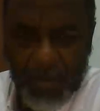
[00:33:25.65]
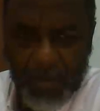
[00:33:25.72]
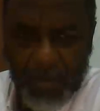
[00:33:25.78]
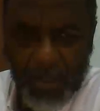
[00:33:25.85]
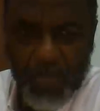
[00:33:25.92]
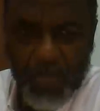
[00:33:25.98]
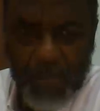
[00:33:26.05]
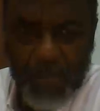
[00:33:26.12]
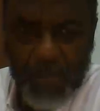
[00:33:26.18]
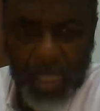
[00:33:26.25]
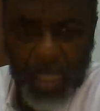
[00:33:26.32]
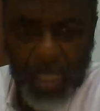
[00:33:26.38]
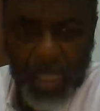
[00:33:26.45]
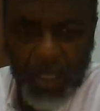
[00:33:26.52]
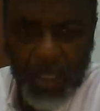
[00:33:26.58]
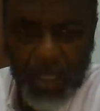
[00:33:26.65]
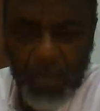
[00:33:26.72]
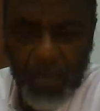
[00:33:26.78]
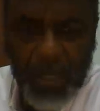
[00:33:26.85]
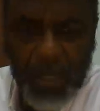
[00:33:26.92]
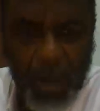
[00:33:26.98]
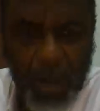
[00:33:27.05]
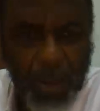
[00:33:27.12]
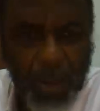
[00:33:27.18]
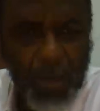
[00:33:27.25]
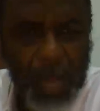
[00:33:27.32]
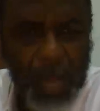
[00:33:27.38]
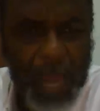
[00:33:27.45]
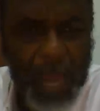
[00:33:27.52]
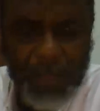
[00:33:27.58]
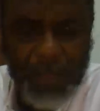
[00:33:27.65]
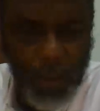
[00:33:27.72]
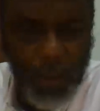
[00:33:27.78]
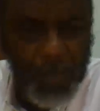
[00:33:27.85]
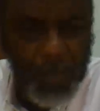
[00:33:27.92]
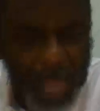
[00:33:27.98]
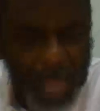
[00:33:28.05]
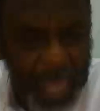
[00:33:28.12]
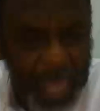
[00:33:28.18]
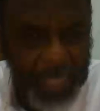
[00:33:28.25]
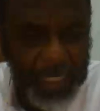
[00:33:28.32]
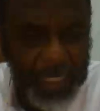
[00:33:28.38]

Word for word: You must do that. And if it costs your life, so be it.